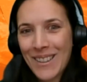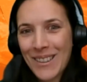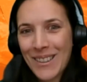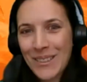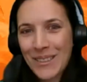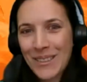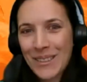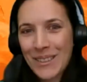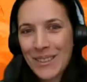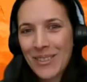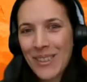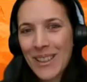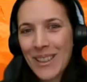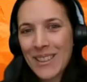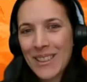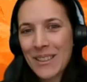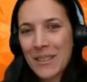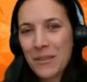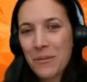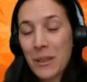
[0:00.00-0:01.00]
So in
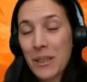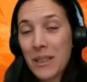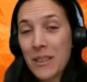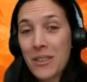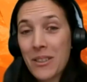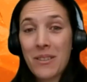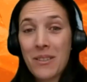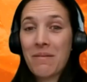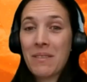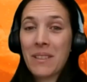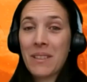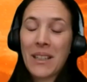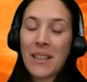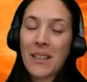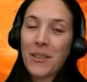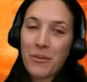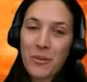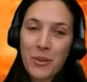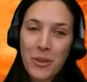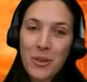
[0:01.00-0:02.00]
fact, we
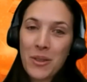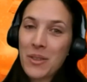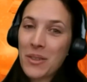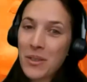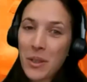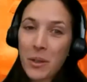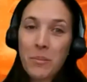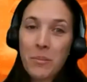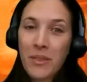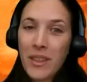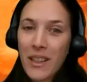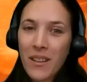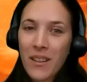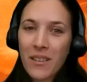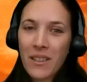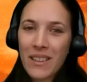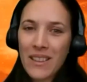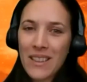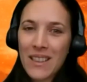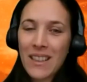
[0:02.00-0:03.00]
kind of just stopped
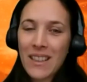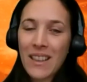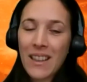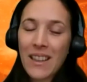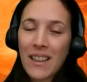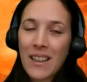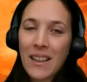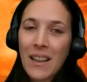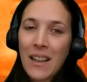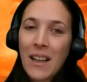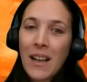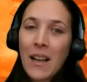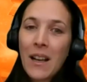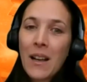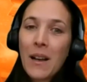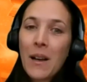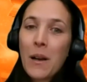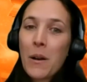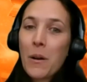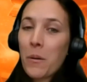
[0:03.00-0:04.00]
there in saying,
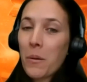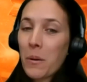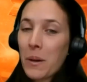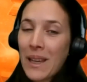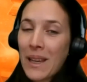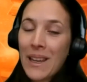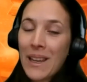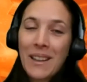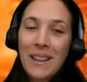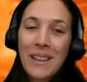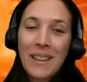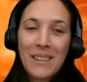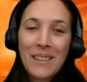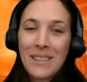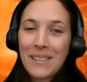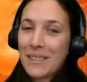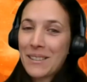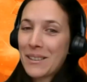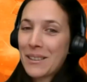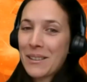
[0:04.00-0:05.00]
okay,
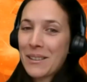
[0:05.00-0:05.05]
